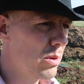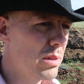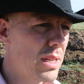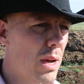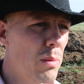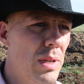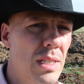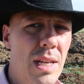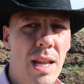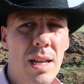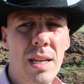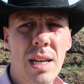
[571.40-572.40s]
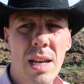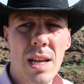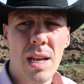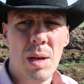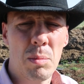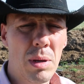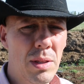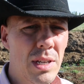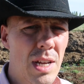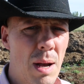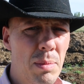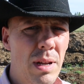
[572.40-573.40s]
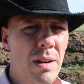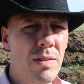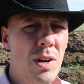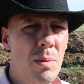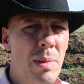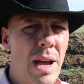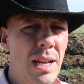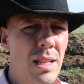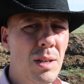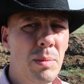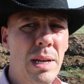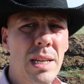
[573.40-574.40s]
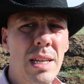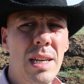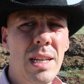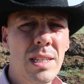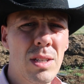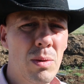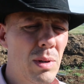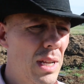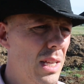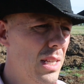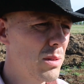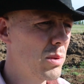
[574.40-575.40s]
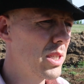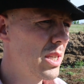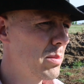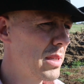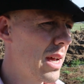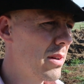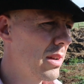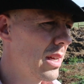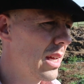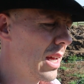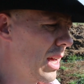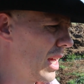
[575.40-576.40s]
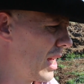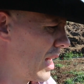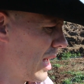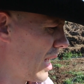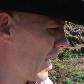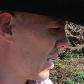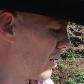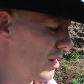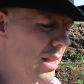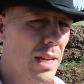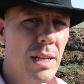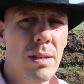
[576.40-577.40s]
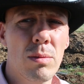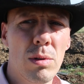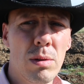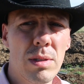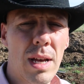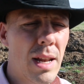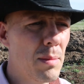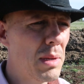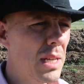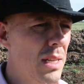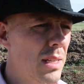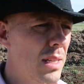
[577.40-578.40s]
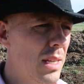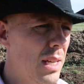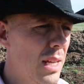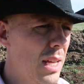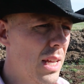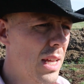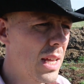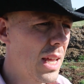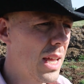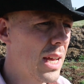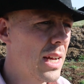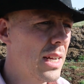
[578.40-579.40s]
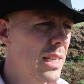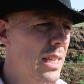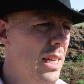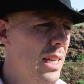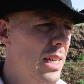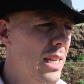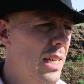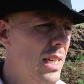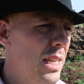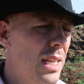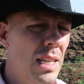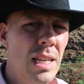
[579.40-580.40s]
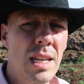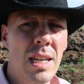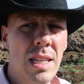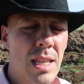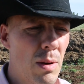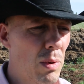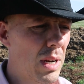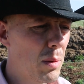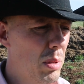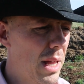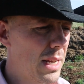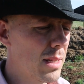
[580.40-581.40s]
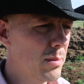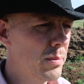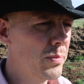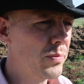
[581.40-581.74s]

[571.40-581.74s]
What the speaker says: roots out, we just kind of peeled the top layer of dirt back a little bit. So we're getting these wood chips out, or the roots out, I mean, and then we're going to plant them.